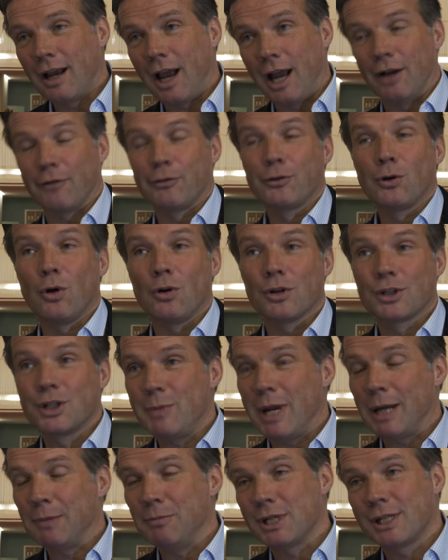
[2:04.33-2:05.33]
And of course
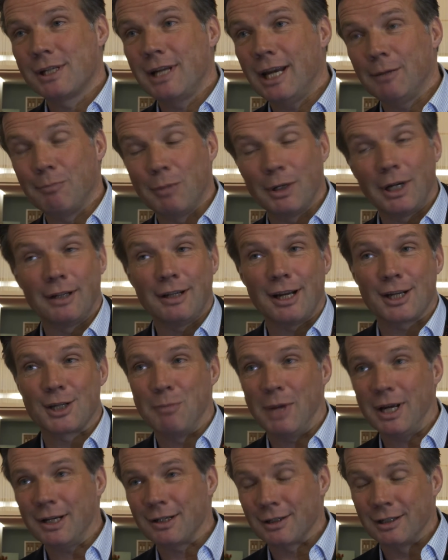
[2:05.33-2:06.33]
you make mistakes, but it
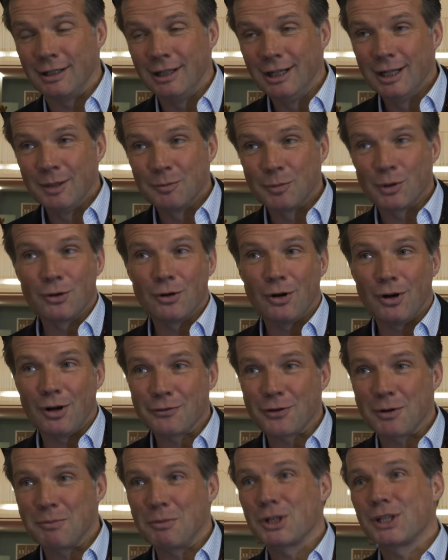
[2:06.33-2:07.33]
doesn't matter,
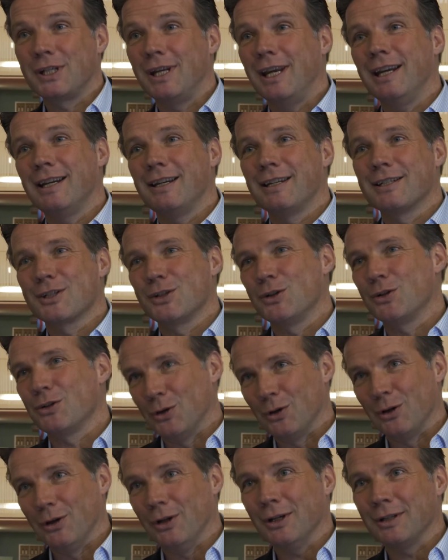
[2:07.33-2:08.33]
because from mistakes
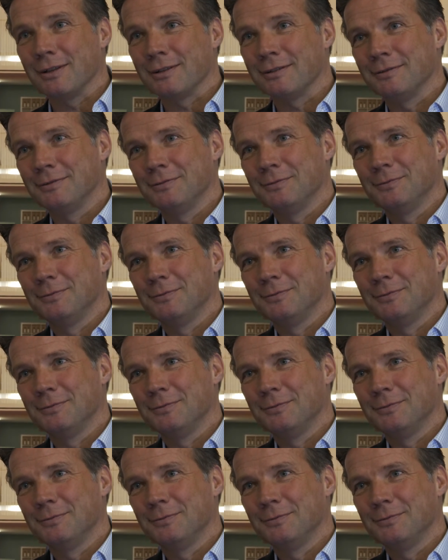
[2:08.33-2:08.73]
you learn.